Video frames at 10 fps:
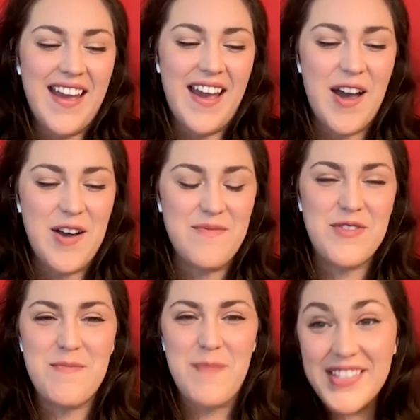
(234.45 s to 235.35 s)

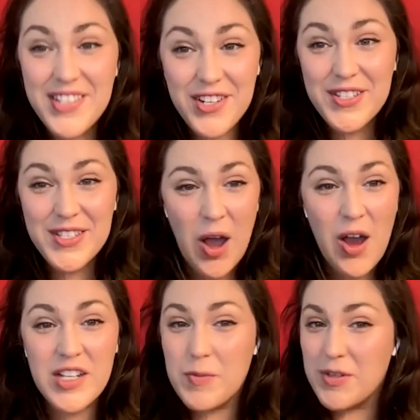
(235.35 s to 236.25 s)
the message of the
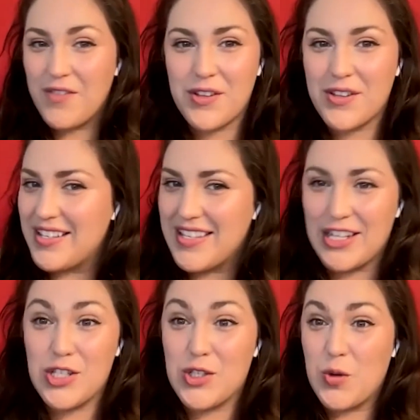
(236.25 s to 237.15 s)
song specifically is like
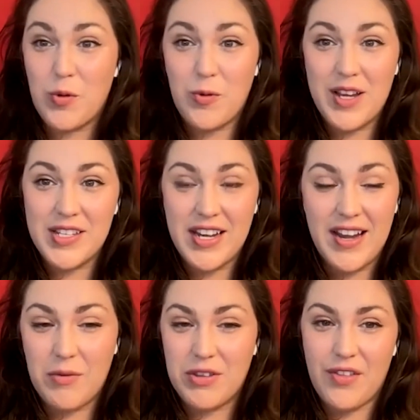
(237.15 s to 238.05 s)
super
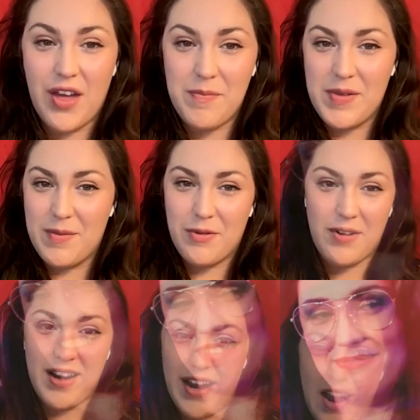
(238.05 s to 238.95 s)
resonating with a lot of people
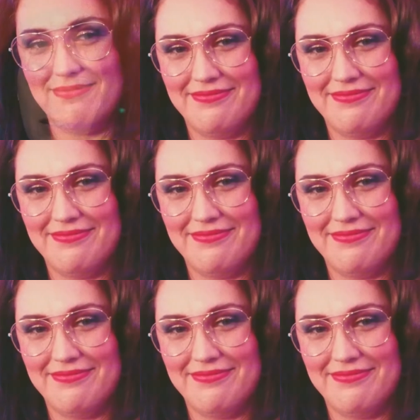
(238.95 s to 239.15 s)
right now.